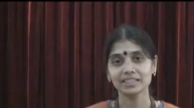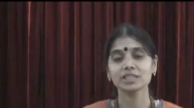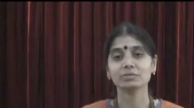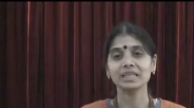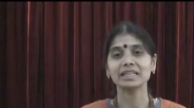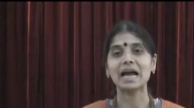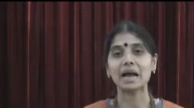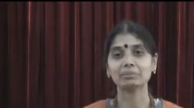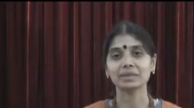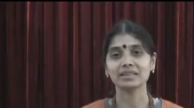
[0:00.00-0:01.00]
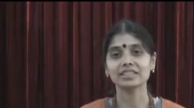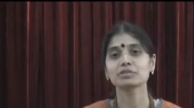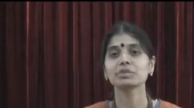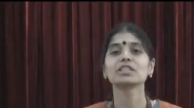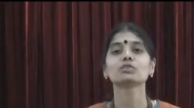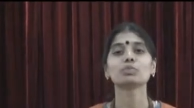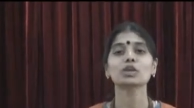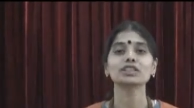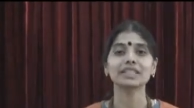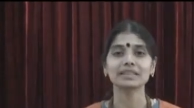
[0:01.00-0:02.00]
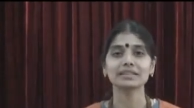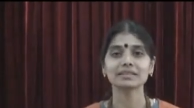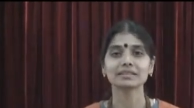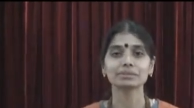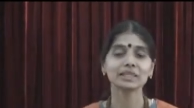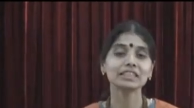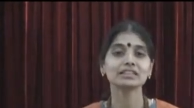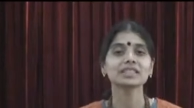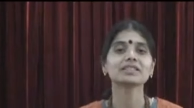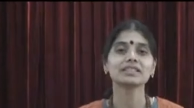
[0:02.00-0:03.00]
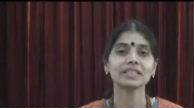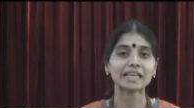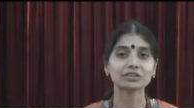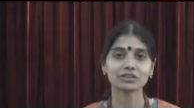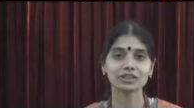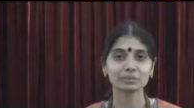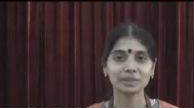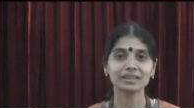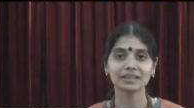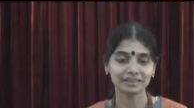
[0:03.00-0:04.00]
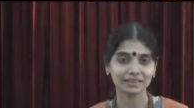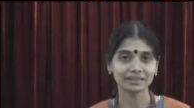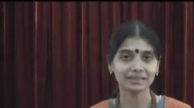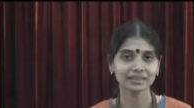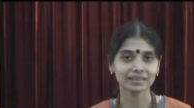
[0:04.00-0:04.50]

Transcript: Just being happy, just being spontaneous, being just a natural, being a kid.